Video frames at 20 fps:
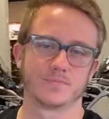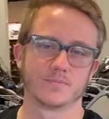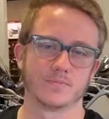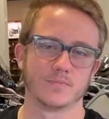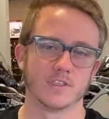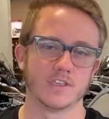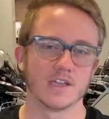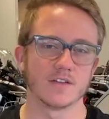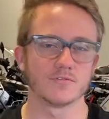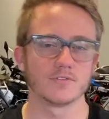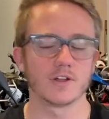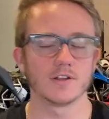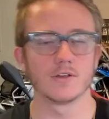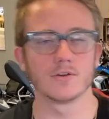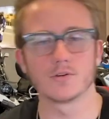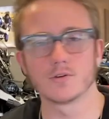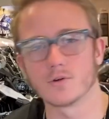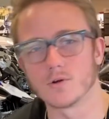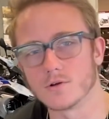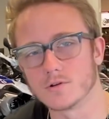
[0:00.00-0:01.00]
The
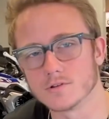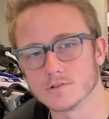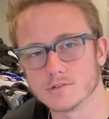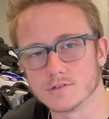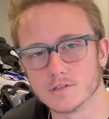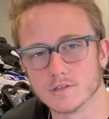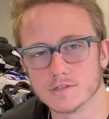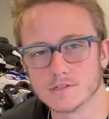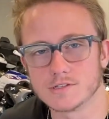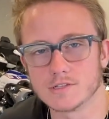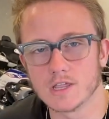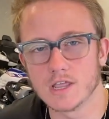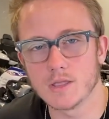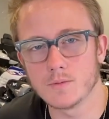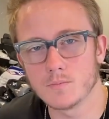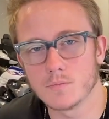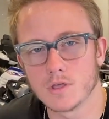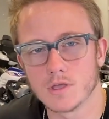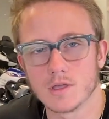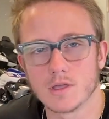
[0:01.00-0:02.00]
F900R is in the
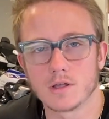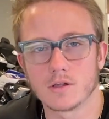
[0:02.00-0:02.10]
same